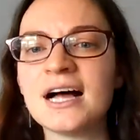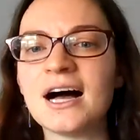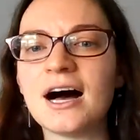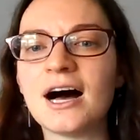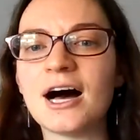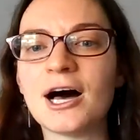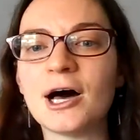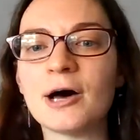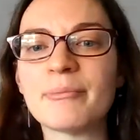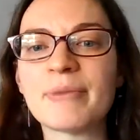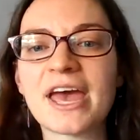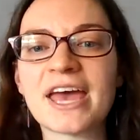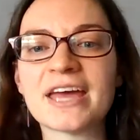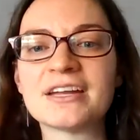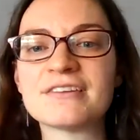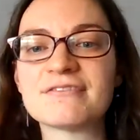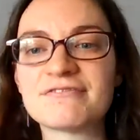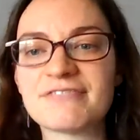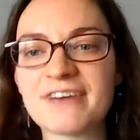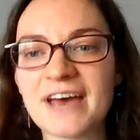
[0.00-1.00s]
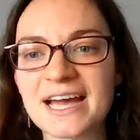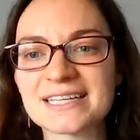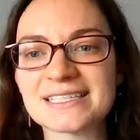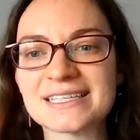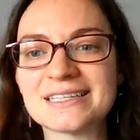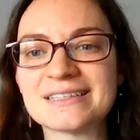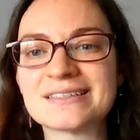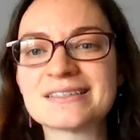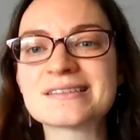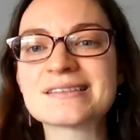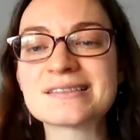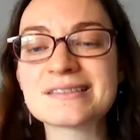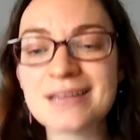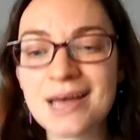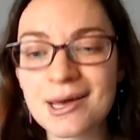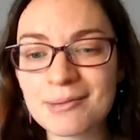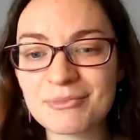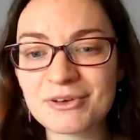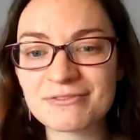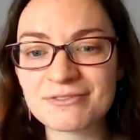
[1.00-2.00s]
And in fact, in
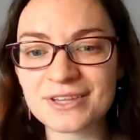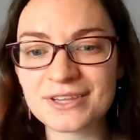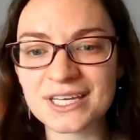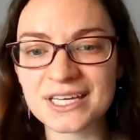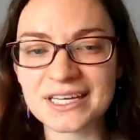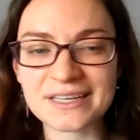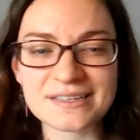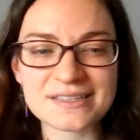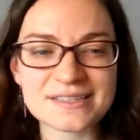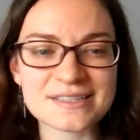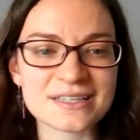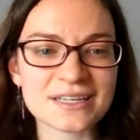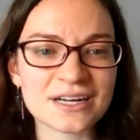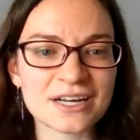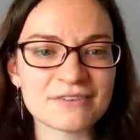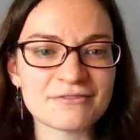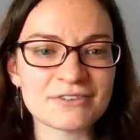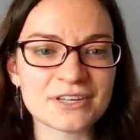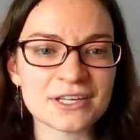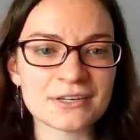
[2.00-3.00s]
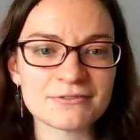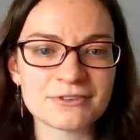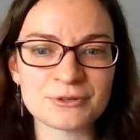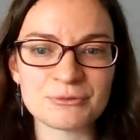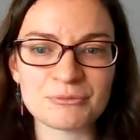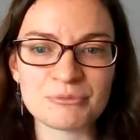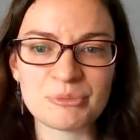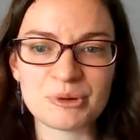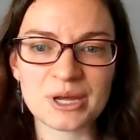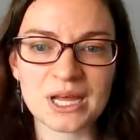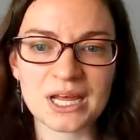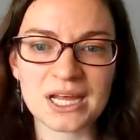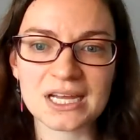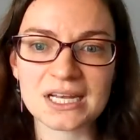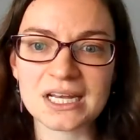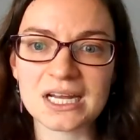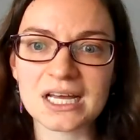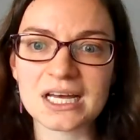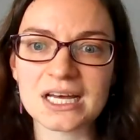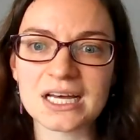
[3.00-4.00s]
some of these, there have even been